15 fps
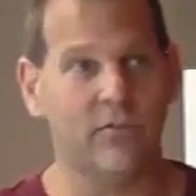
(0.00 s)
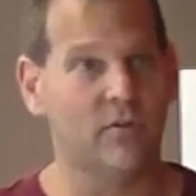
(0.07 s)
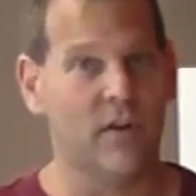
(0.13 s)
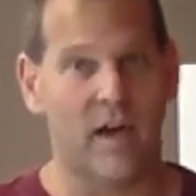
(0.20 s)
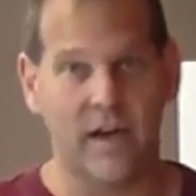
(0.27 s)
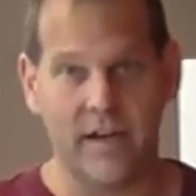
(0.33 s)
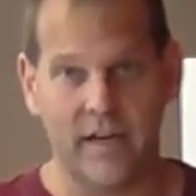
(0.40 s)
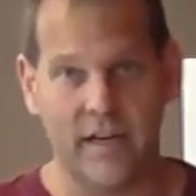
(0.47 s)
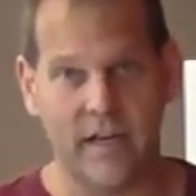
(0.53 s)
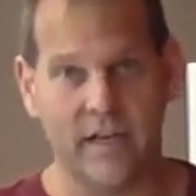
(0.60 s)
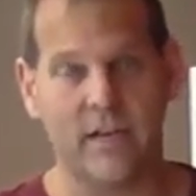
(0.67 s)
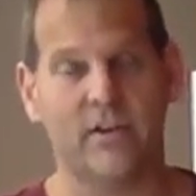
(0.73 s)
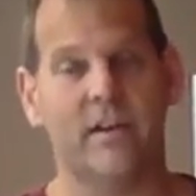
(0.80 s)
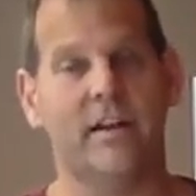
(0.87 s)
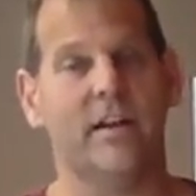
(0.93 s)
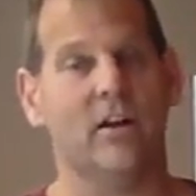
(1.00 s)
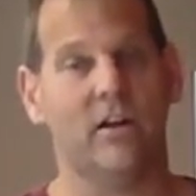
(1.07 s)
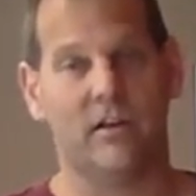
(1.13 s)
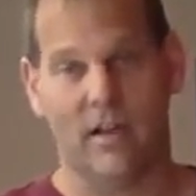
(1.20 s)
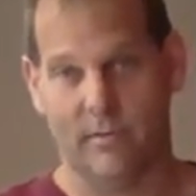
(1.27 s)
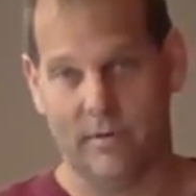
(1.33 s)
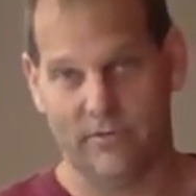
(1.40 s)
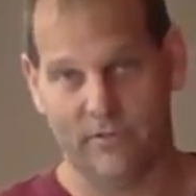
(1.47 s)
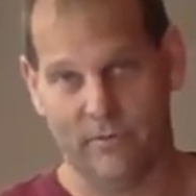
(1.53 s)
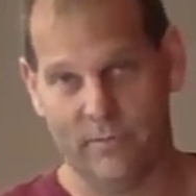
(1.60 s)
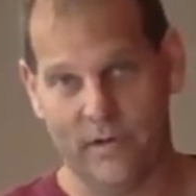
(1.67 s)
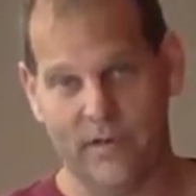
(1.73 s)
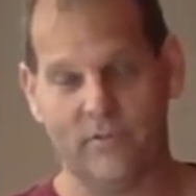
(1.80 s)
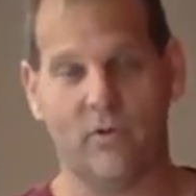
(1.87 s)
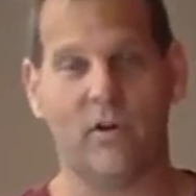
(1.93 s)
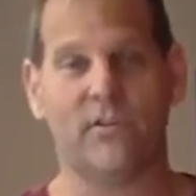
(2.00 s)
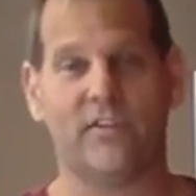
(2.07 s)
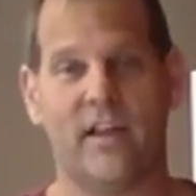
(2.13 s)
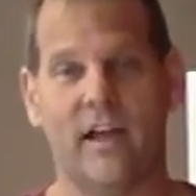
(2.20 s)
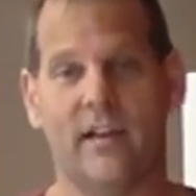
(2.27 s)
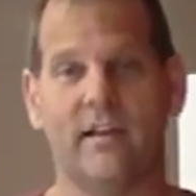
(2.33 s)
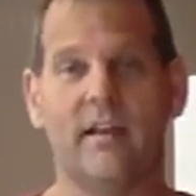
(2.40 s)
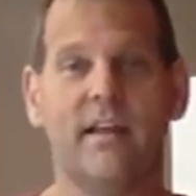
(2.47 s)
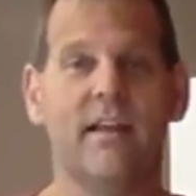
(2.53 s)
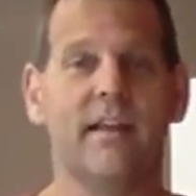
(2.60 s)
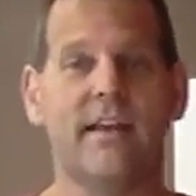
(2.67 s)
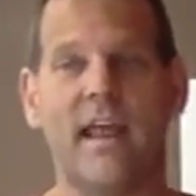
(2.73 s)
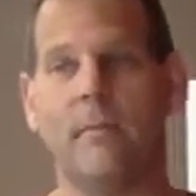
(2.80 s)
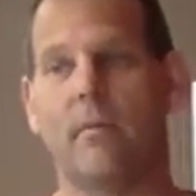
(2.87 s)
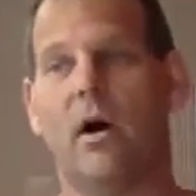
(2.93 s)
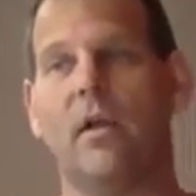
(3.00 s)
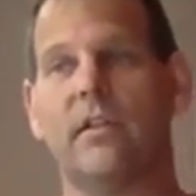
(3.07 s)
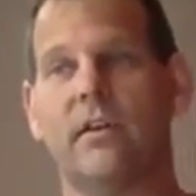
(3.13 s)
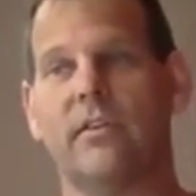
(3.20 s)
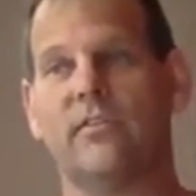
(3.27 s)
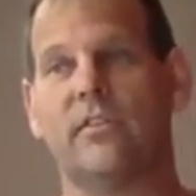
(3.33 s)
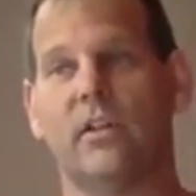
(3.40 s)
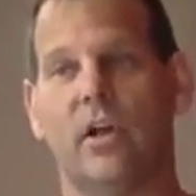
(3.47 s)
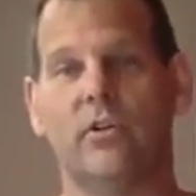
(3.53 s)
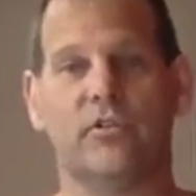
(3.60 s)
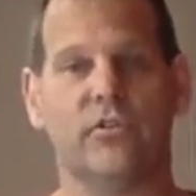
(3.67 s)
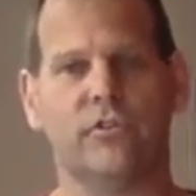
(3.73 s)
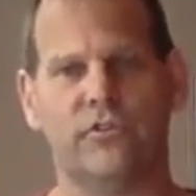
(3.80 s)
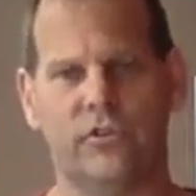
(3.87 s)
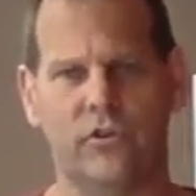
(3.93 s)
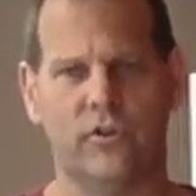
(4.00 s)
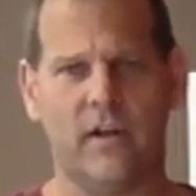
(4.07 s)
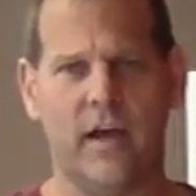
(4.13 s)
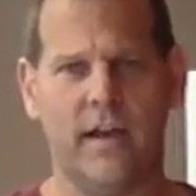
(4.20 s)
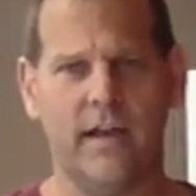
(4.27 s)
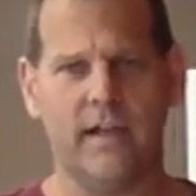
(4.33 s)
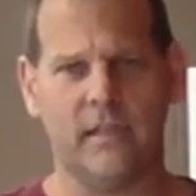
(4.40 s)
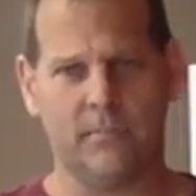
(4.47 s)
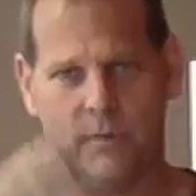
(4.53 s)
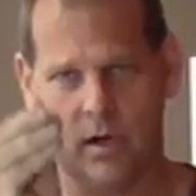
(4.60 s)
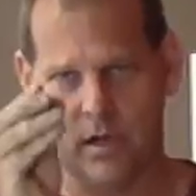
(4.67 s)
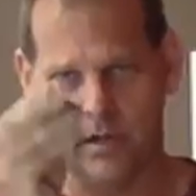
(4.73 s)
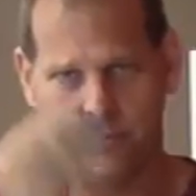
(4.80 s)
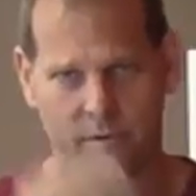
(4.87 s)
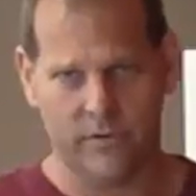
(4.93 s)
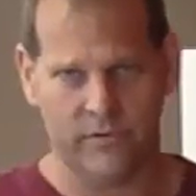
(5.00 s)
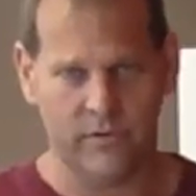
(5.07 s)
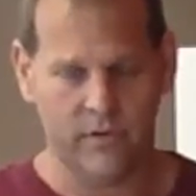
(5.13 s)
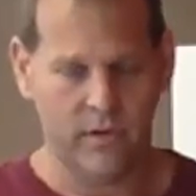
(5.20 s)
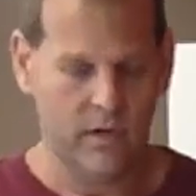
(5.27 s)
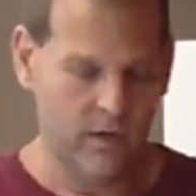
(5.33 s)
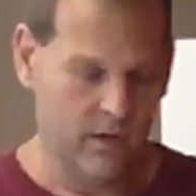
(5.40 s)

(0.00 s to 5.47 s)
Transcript: Do not eat it. You didn't hear it coming from me. Of course, I got to name all the disclosures. Do not eat the polymers.